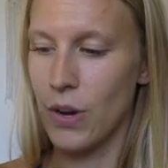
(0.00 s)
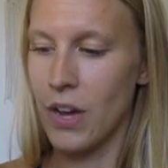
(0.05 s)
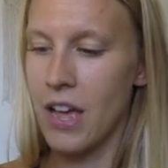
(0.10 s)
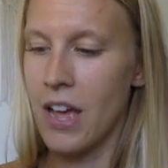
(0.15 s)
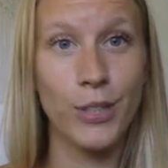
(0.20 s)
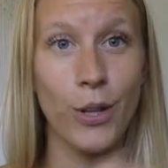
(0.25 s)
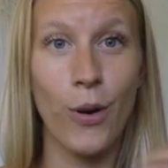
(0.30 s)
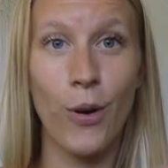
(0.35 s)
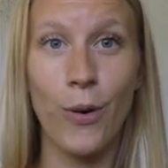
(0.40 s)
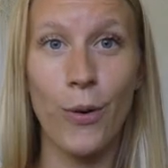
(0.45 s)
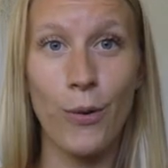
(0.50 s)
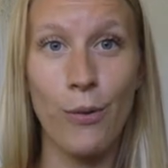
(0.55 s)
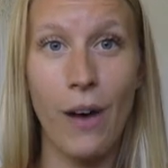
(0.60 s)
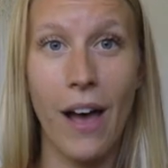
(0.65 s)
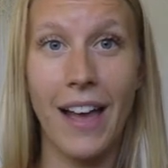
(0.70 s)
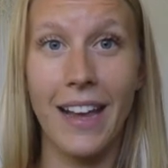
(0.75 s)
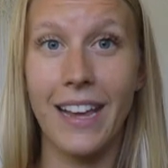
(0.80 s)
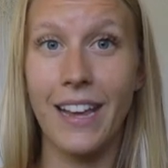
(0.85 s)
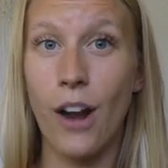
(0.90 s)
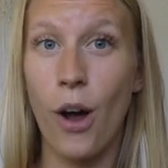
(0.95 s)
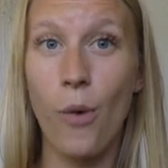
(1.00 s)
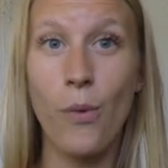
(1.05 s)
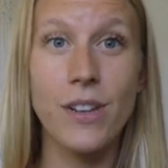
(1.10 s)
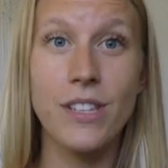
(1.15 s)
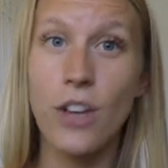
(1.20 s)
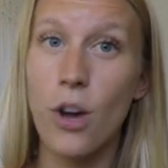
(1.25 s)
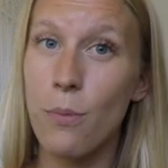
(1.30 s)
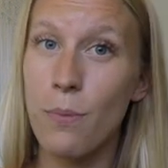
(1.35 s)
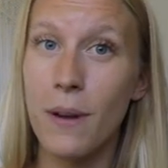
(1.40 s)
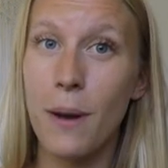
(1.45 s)
so I can always
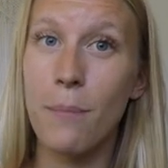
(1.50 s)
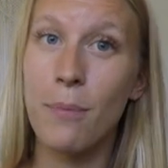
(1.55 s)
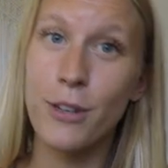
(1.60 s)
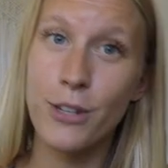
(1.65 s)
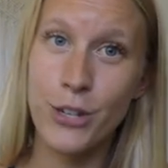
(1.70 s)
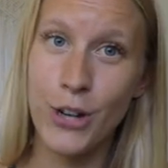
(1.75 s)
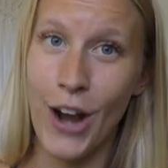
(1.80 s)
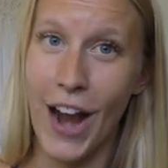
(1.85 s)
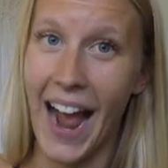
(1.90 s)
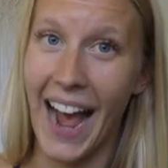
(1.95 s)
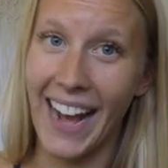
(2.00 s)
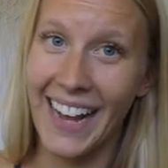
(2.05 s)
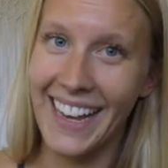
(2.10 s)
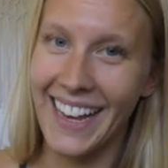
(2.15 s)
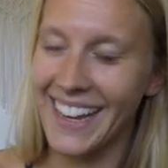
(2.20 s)
open up the track.